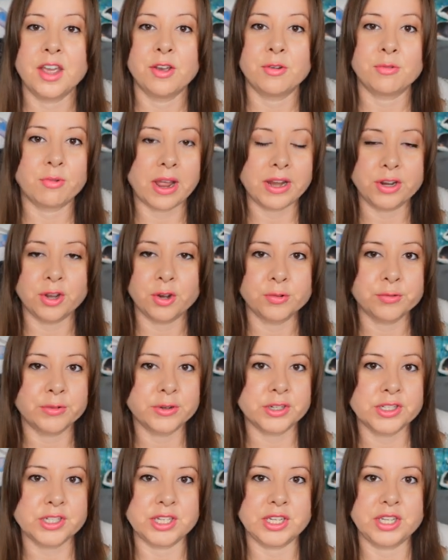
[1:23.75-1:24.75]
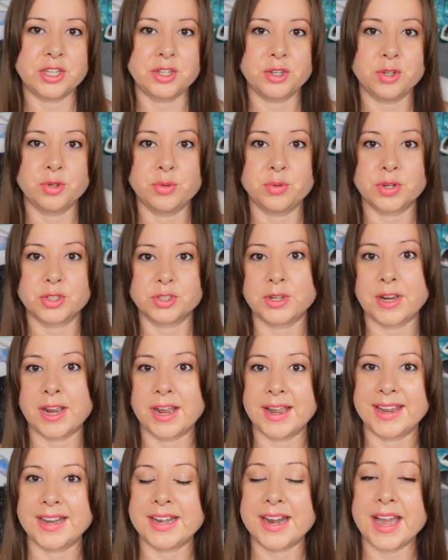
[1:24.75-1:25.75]
run over to you or
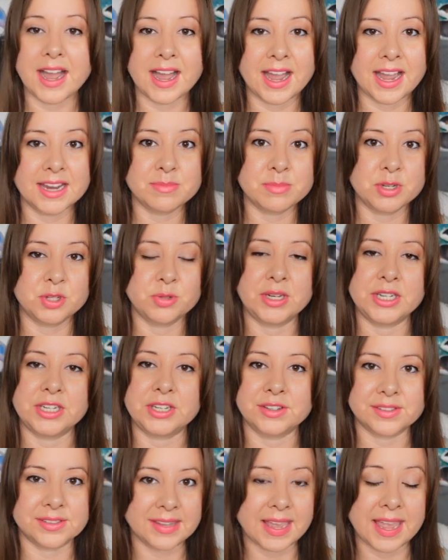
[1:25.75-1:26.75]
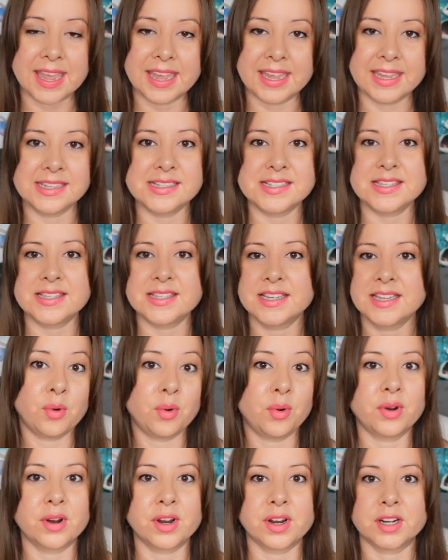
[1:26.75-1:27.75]
try and hide between your legs,
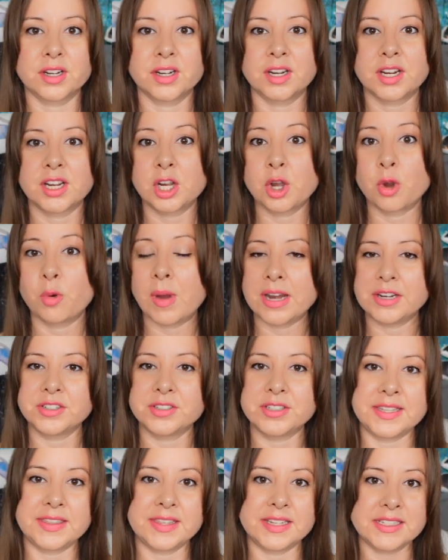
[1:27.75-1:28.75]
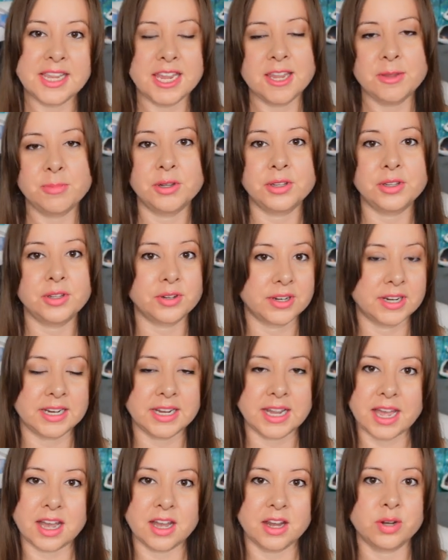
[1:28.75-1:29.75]
or go underneath a table or a
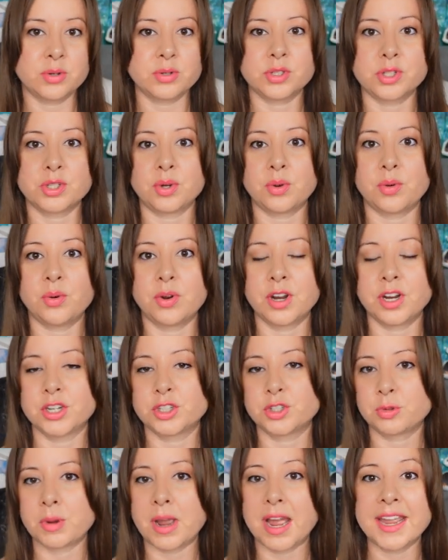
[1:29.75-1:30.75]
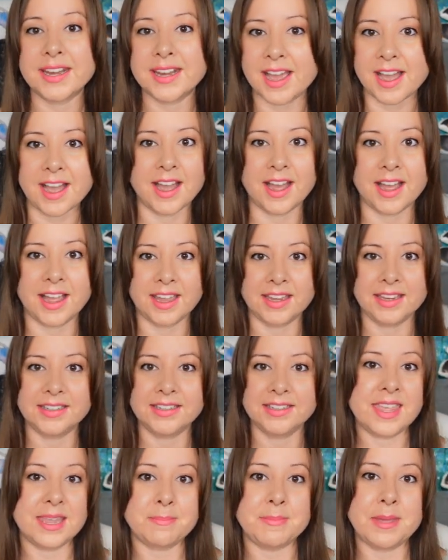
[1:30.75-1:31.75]
couch or try and
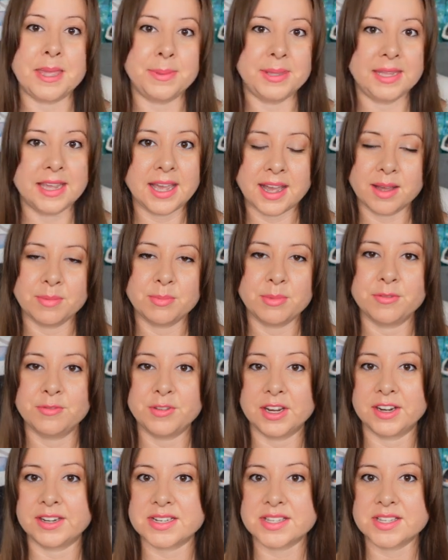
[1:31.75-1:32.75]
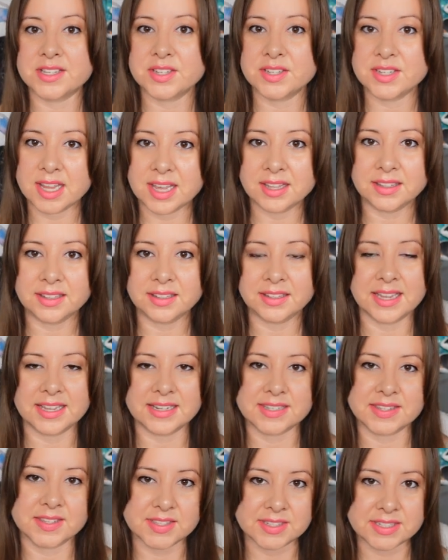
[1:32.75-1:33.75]
hide. They may become very still
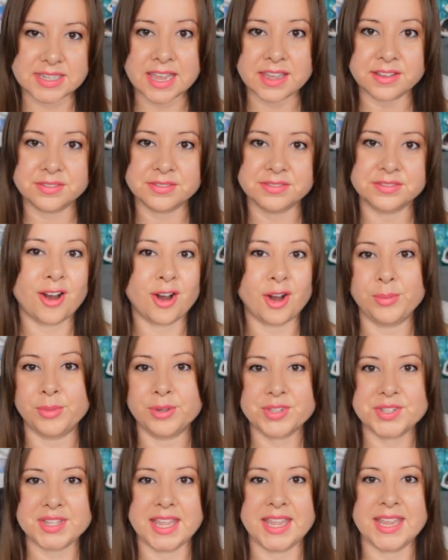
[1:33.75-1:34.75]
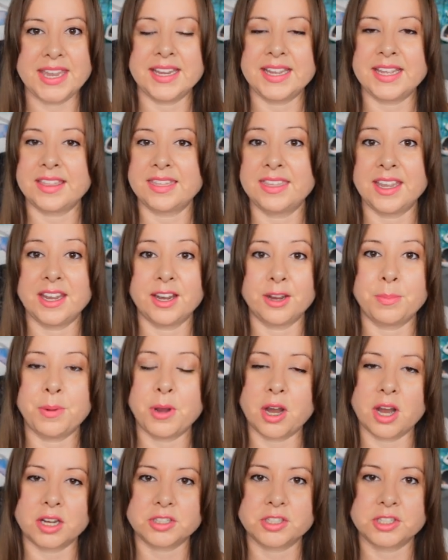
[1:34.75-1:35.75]
and stiff, almost like their
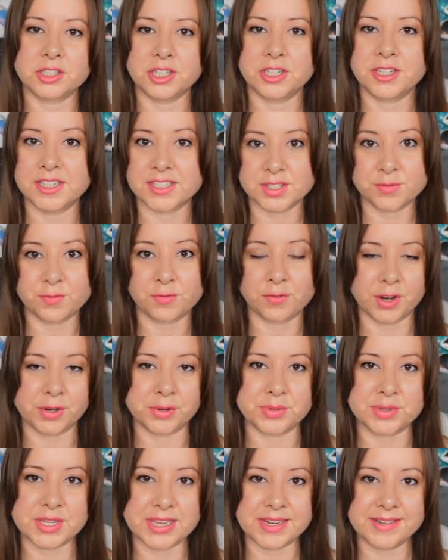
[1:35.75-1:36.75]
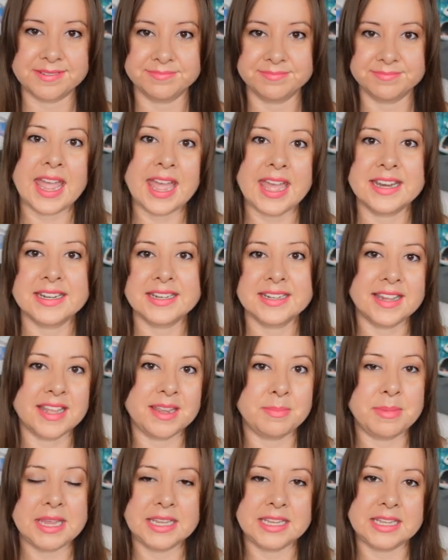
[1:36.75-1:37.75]
posture is frozen, and they
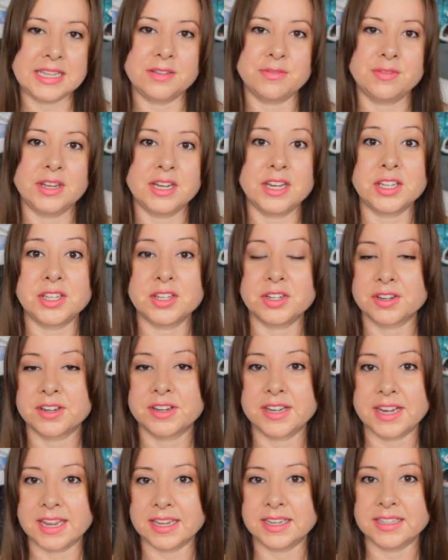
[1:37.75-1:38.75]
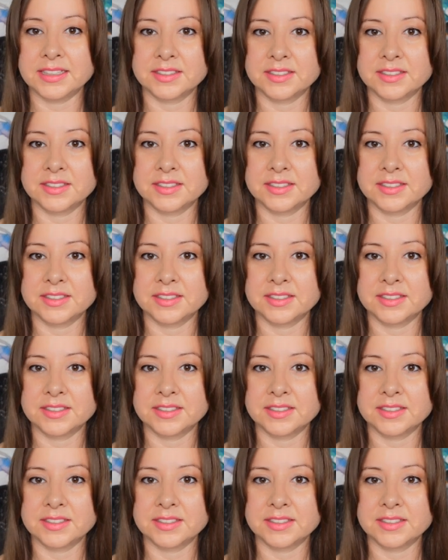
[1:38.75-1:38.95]
may even urinate.